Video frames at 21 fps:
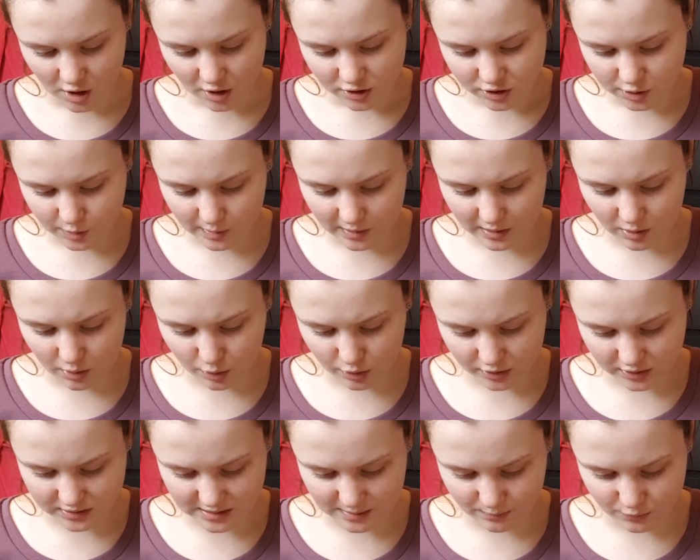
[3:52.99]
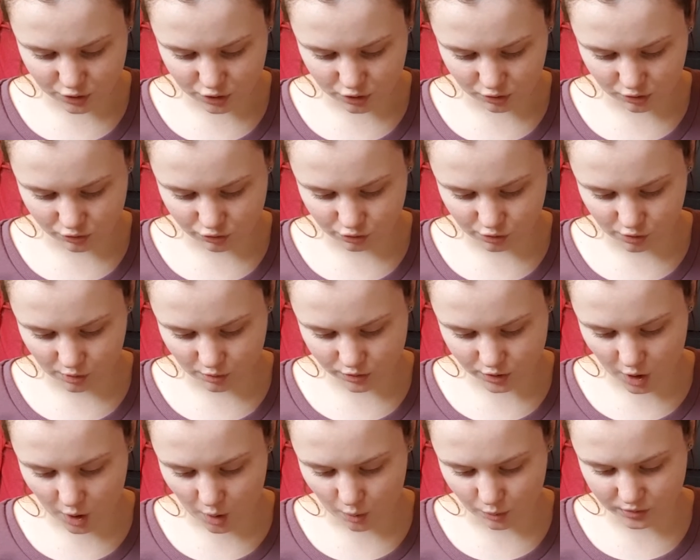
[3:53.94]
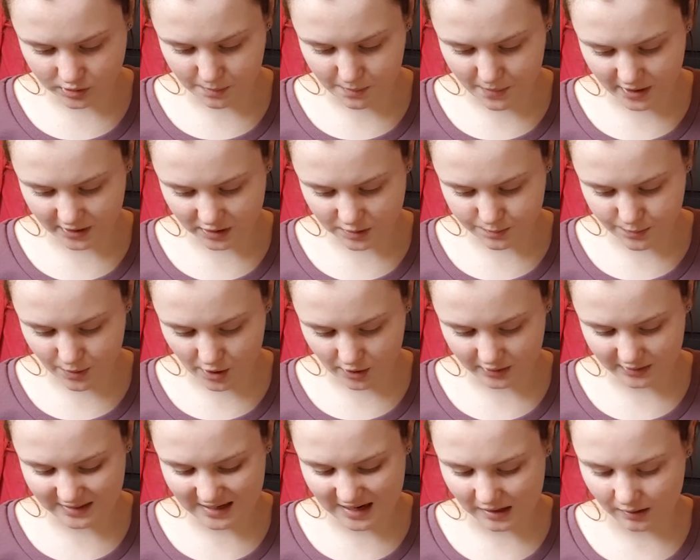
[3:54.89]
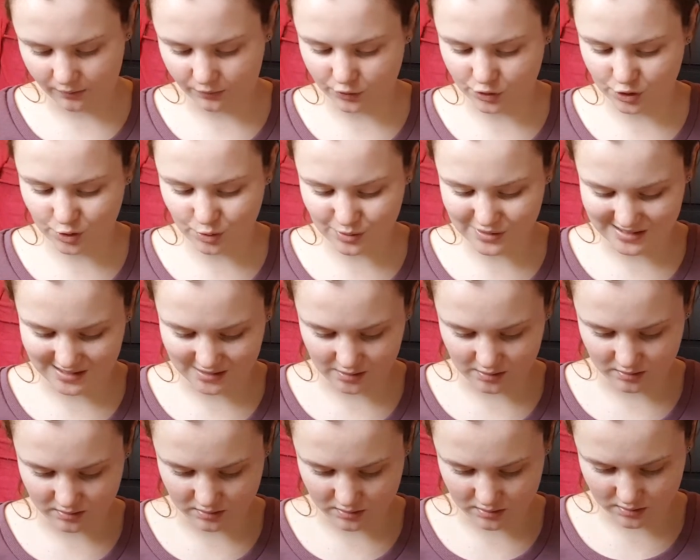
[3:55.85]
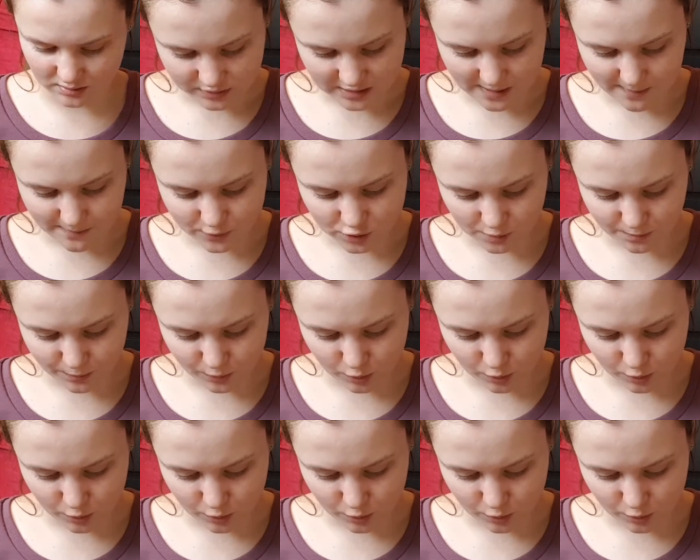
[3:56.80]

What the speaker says: To unlock the temperature controls, hold the minus button again for 2 seconds. Temperature